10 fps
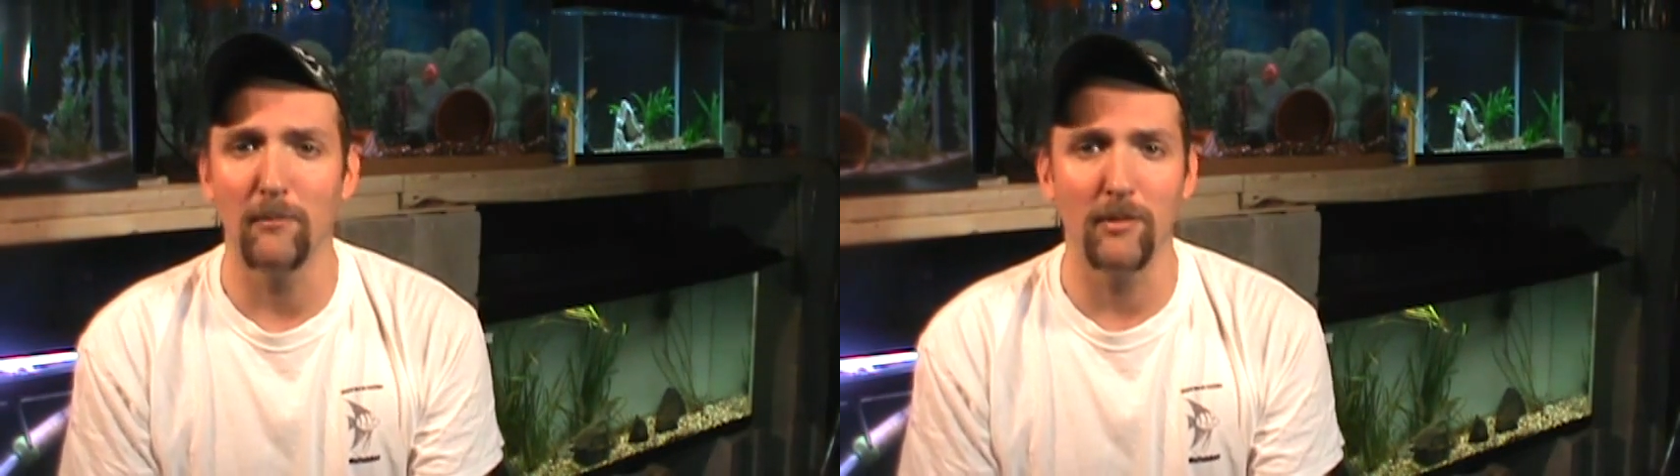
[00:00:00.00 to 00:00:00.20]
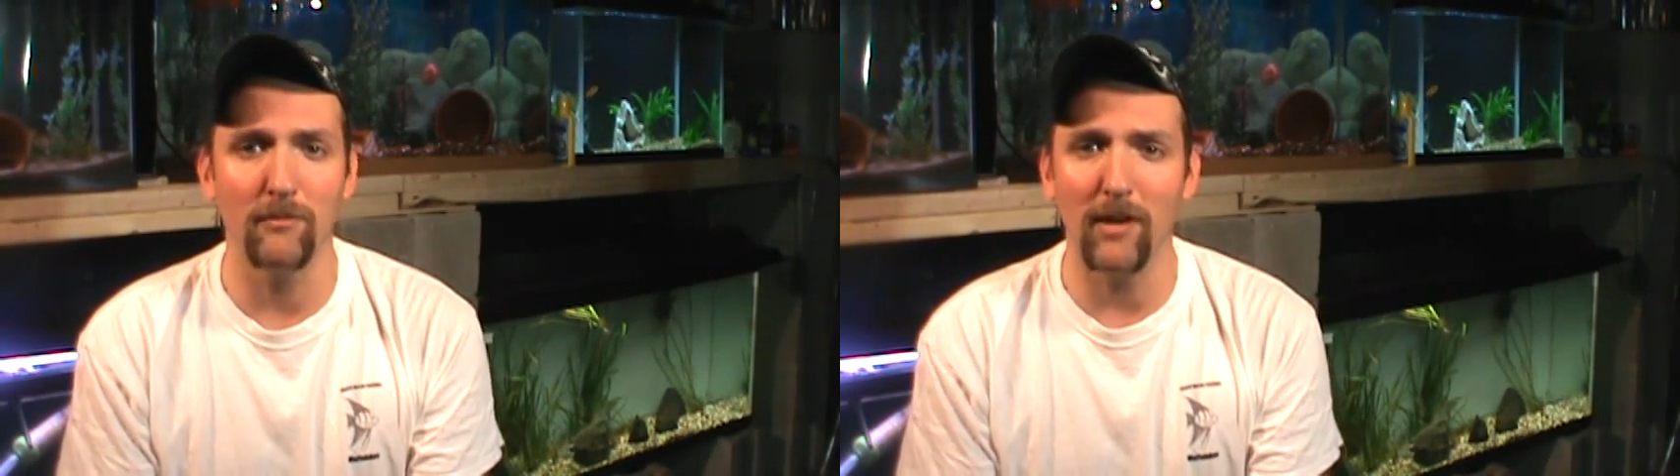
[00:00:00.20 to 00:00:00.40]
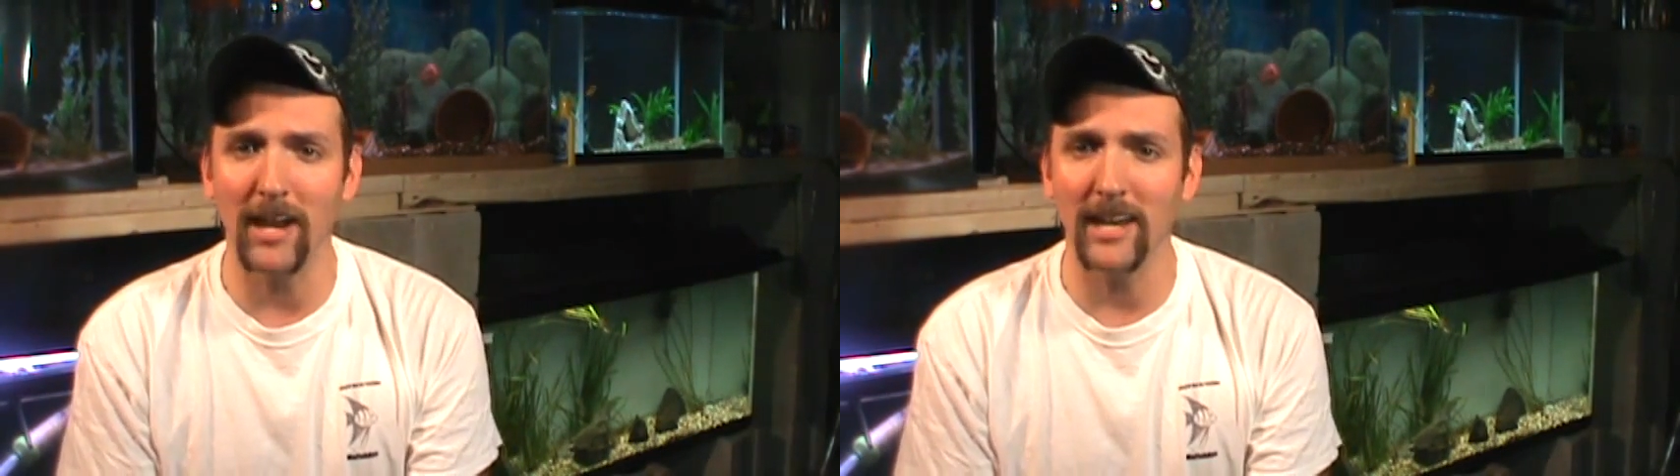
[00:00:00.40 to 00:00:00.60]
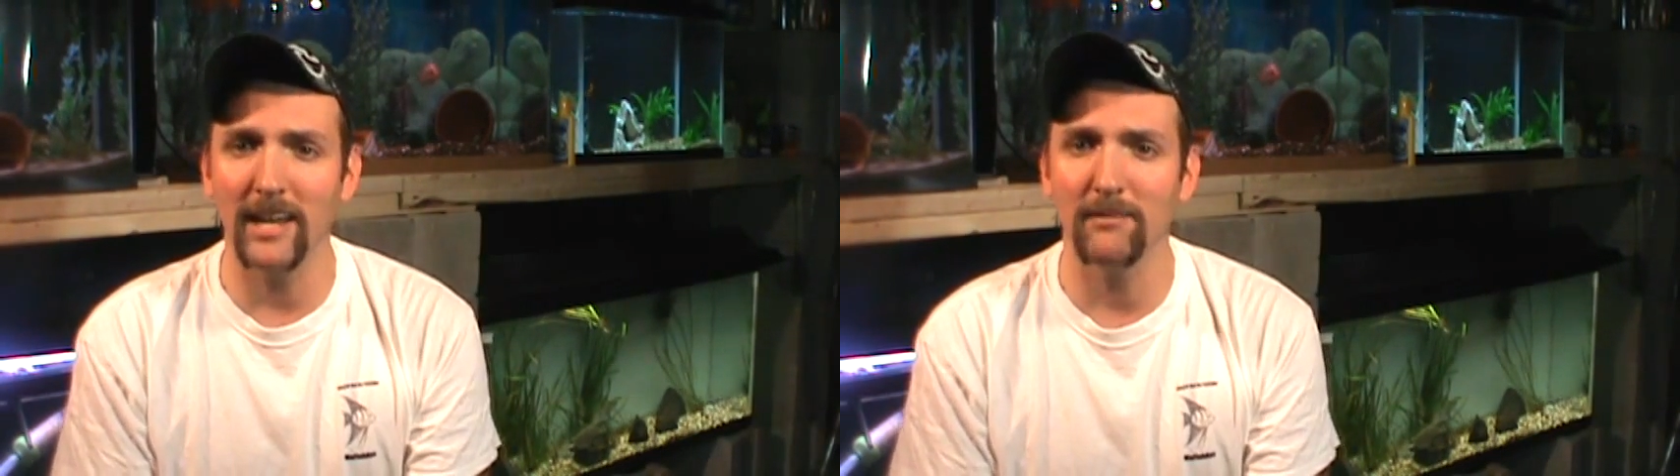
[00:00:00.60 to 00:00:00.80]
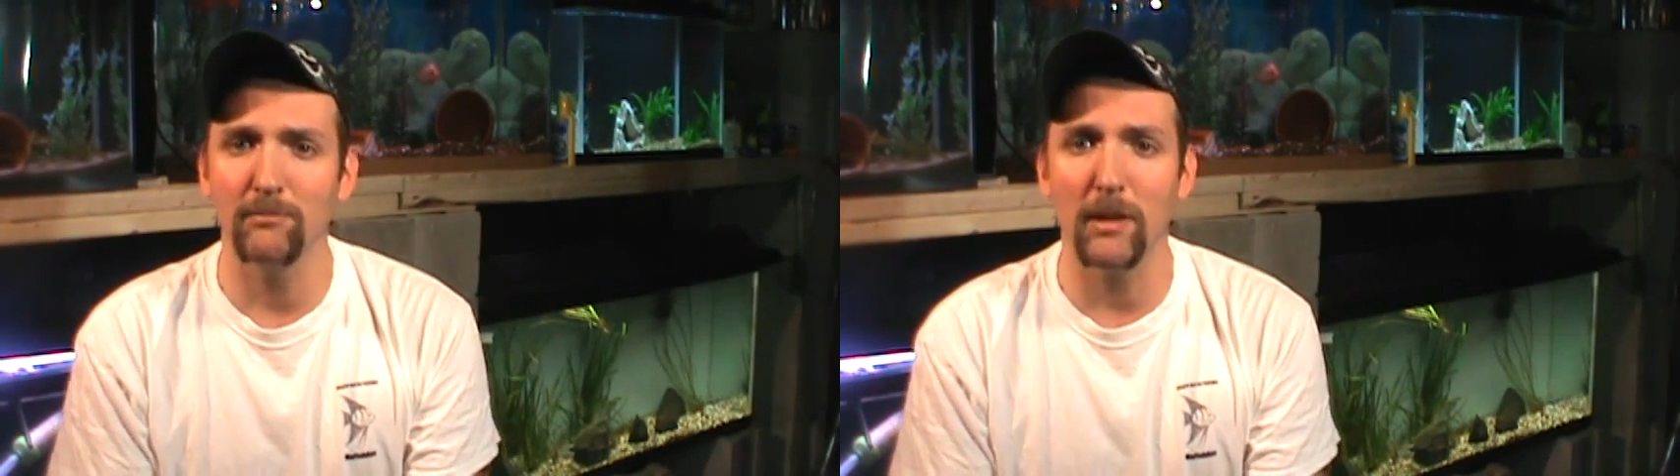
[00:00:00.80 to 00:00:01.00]
been
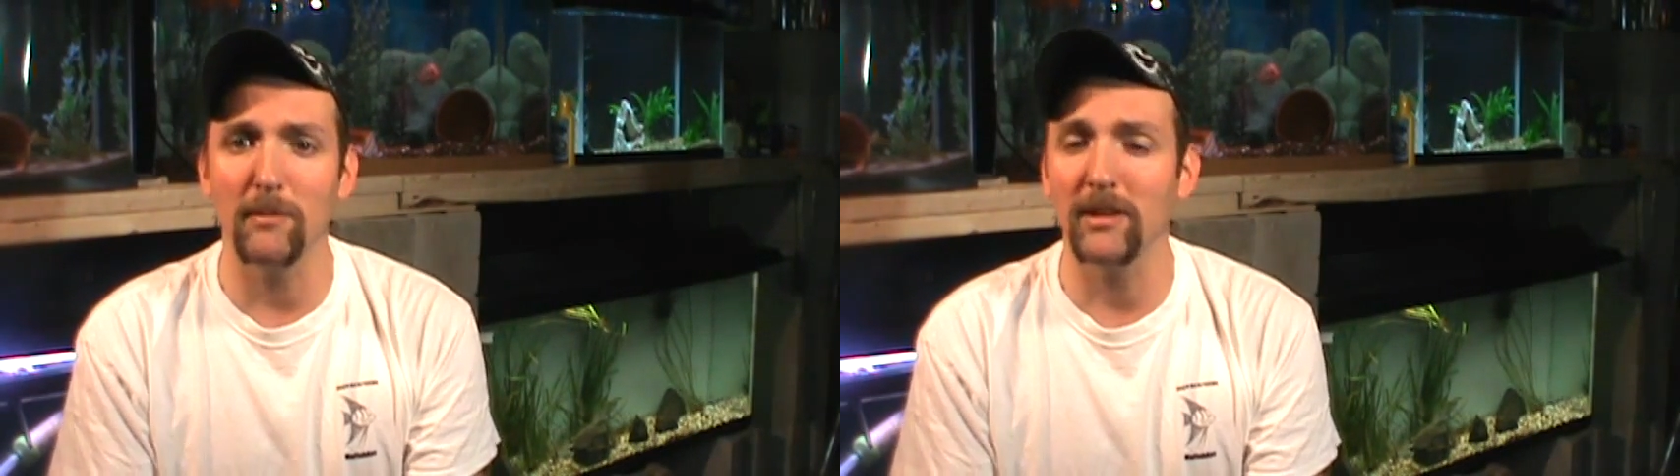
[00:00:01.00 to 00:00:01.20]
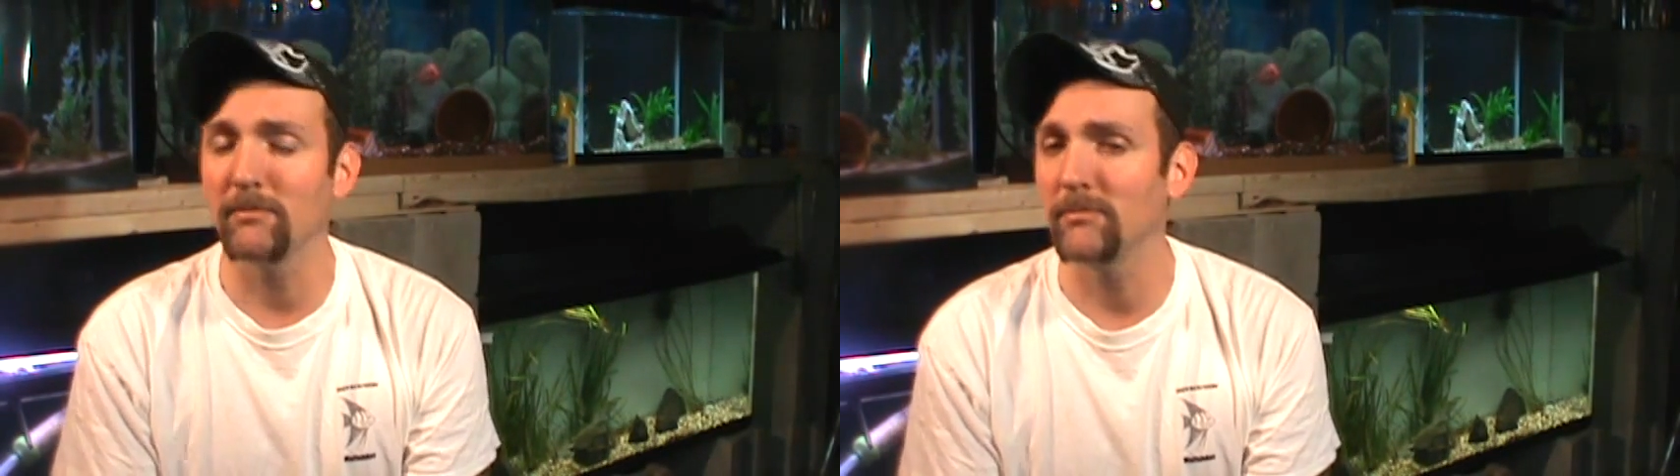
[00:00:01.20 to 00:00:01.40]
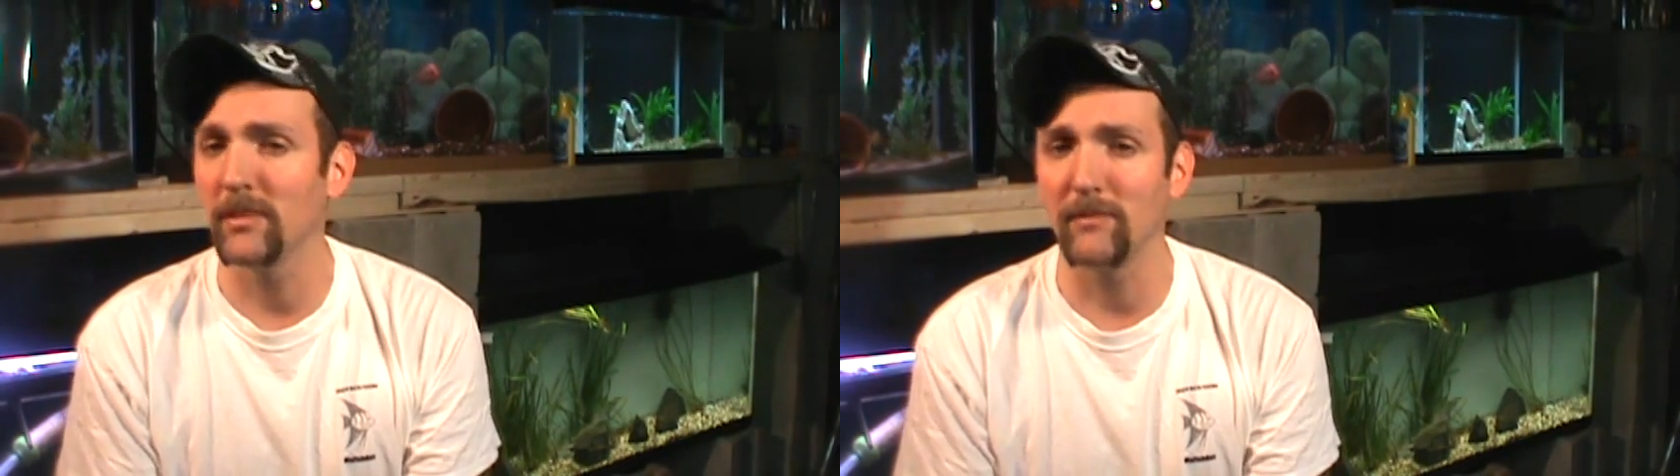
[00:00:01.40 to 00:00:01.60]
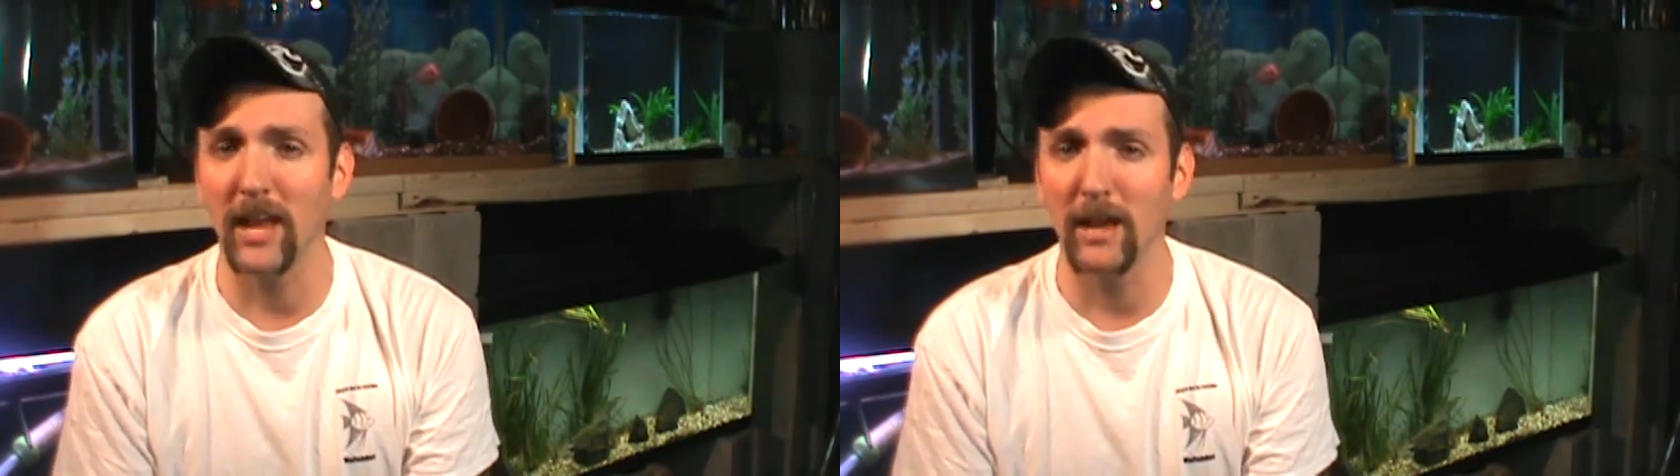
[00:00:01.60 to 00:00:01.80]
finding. Maybe if they